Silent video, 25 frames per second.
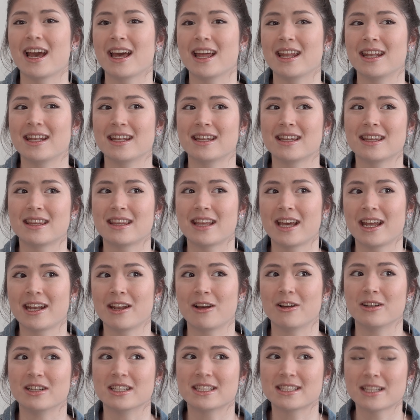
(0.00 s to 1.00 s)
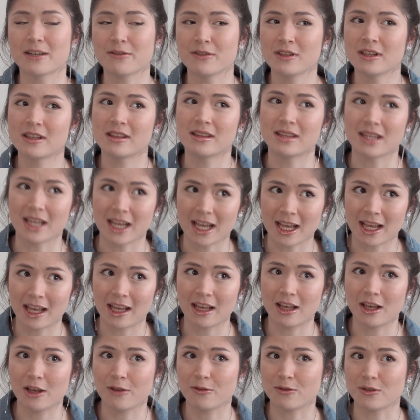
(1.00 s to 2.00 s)
And then on the seventh day,
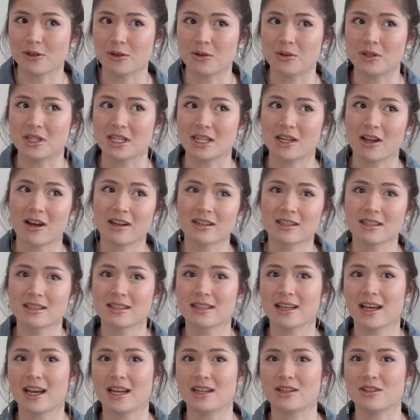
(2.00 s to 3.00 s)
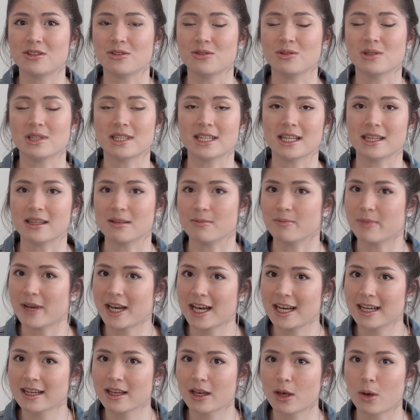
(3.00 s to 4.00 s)
if you did not decide to send them
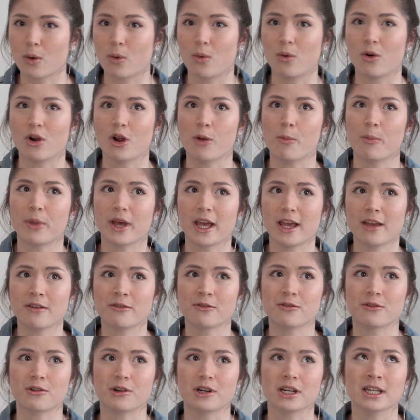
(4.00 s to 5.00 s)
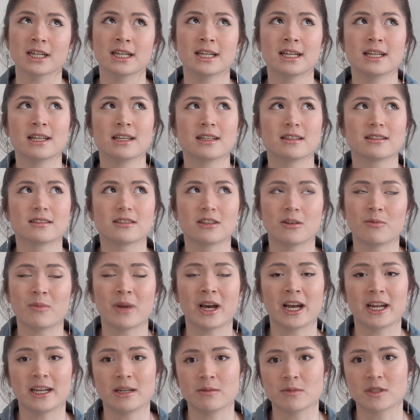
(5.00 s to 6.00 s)
back or pay for some
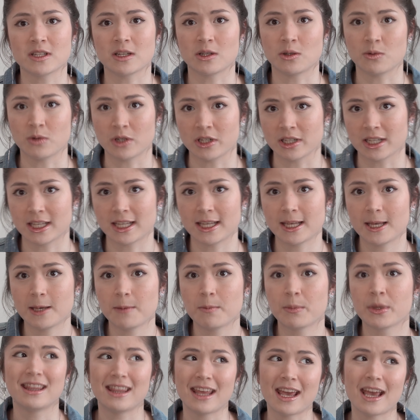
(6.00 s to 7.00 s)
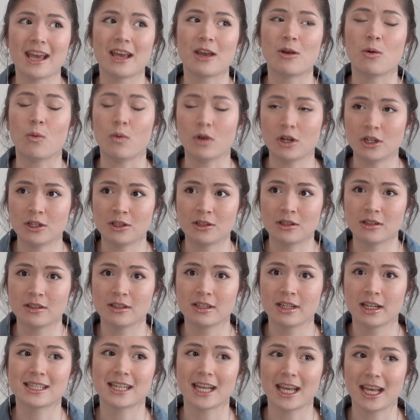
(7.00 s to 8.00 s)
items that you want to keep, they
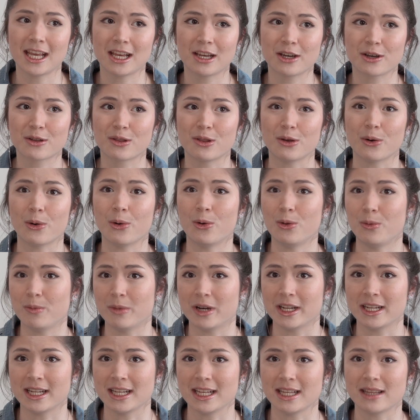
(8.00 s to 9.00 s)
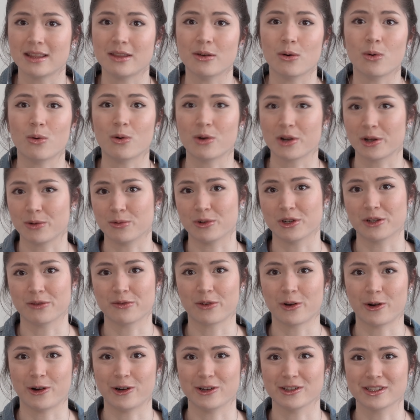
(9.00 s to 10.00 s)
will take the whole money the order would have
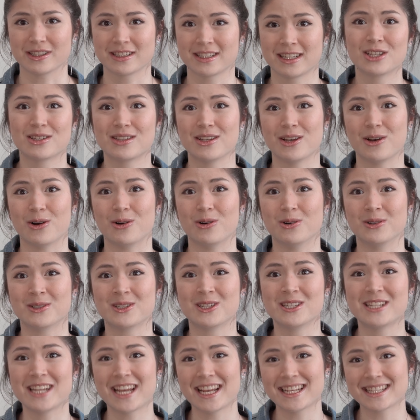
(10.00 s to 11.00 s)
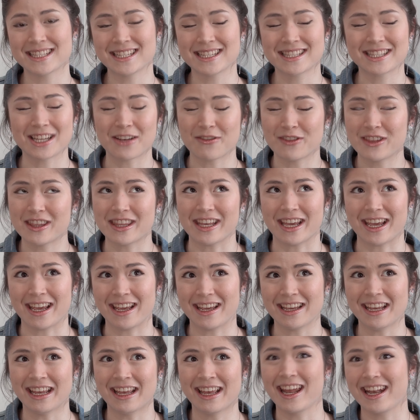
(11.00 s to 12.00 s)
cost. So today's the seventh
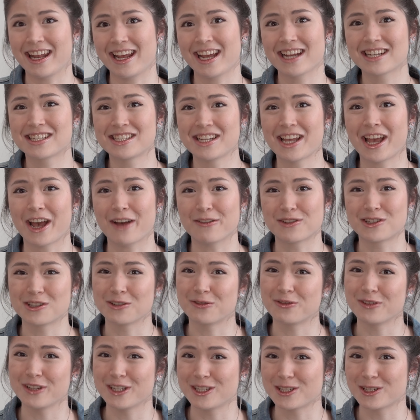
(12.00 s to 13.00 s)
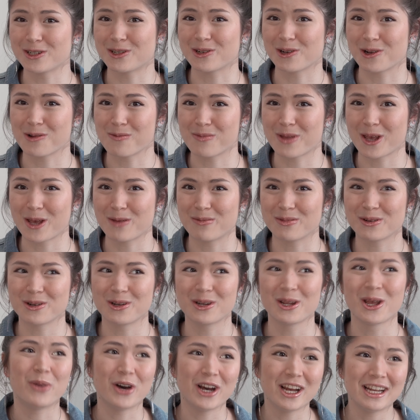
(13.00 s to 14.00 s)
day and I actually have to finish a term
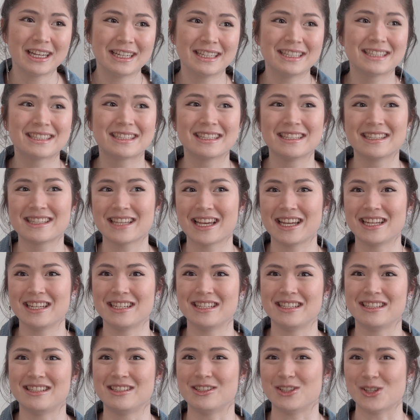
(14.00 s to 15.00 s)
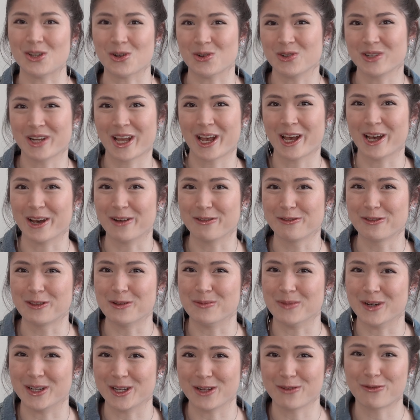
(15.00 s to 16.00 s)
paper, but since I don't have the
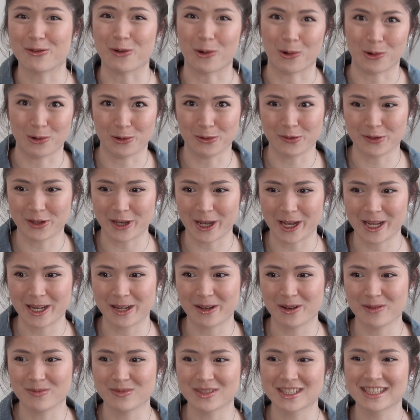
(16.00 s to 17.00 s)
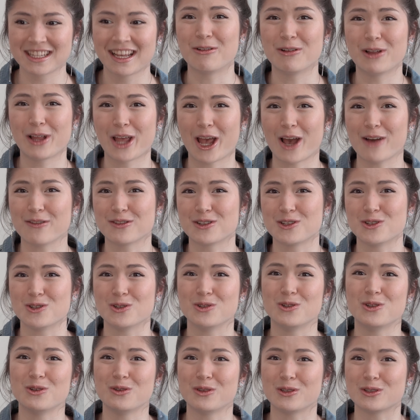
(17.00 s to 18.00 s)
money for all the items, I really have
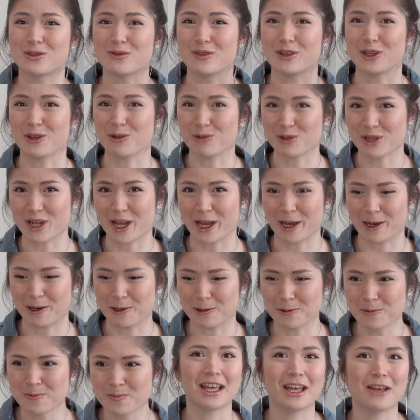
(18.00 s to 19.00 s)
to do this video now.